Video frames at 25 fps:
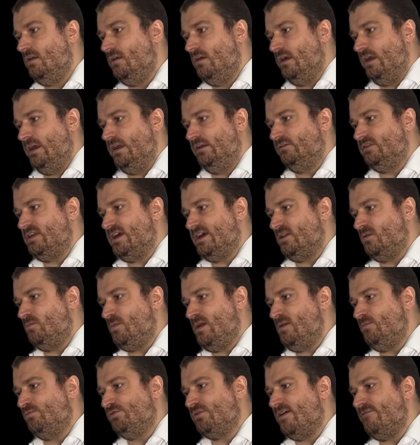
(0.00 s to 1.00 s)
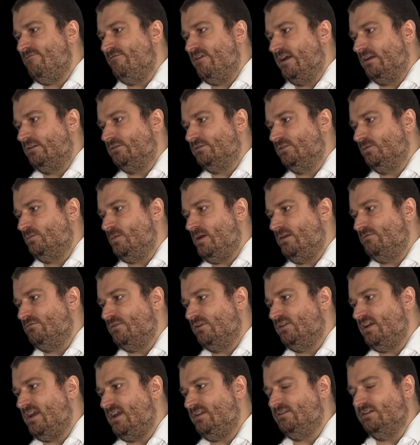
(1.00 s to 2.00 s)
is that the p prime vector has been
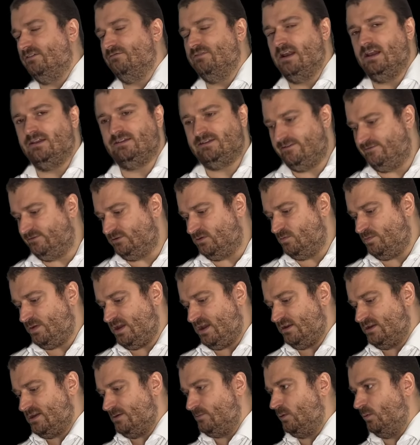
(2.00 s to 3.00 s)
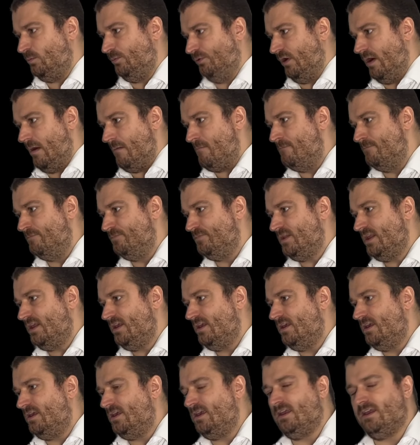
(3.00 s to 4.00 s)
rotated relative to p double prime,
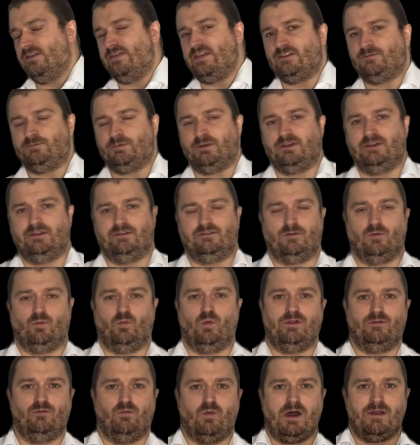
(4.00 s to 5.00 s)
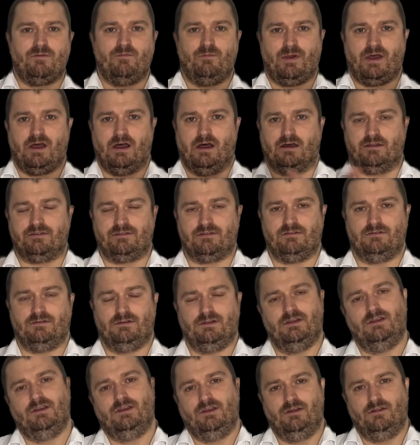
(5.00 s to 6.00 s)
and that's because with one path
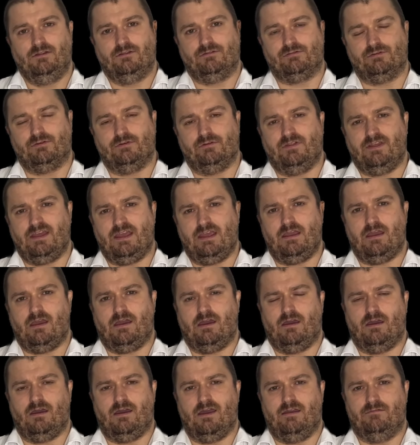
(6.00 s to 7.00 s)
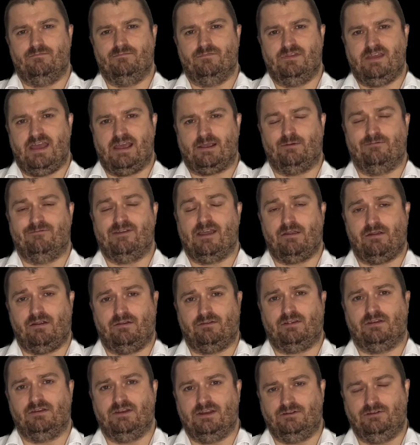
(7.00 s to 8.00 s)
through the equivariance
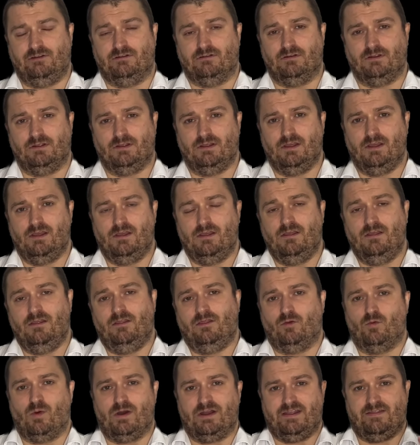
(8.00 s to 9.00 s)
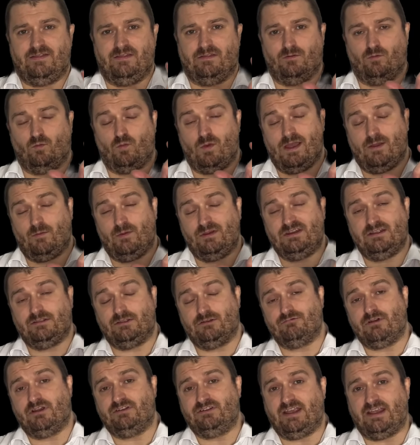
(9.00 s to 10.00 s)
condition, the one in where we did the
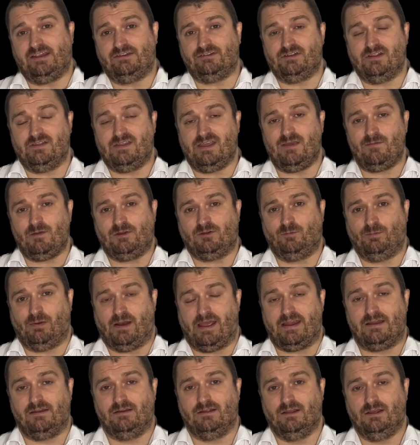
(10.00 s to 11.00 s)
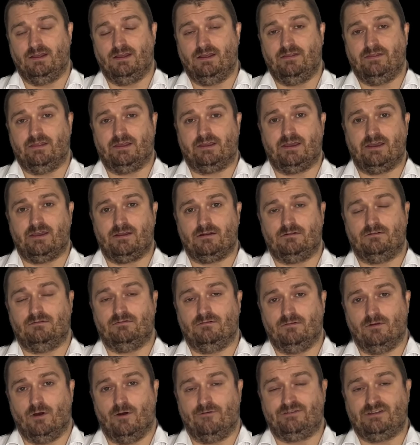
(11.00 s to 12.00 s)
rotation in the image plane, the kernel
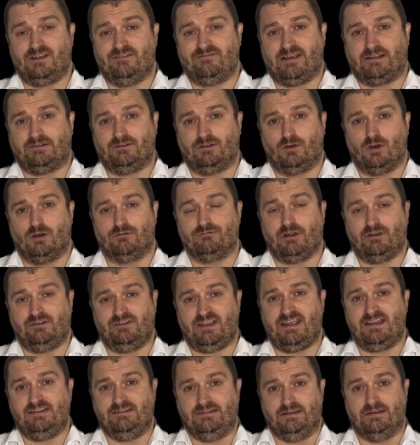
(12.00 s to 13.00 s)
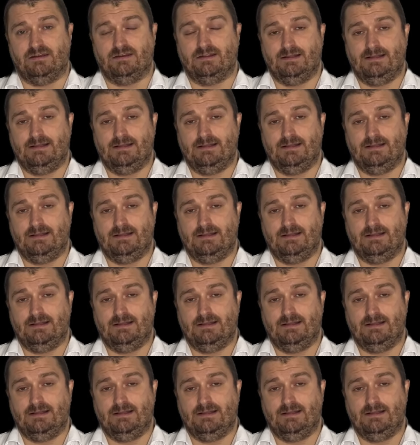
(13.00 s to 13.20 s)
offset vector got rotated,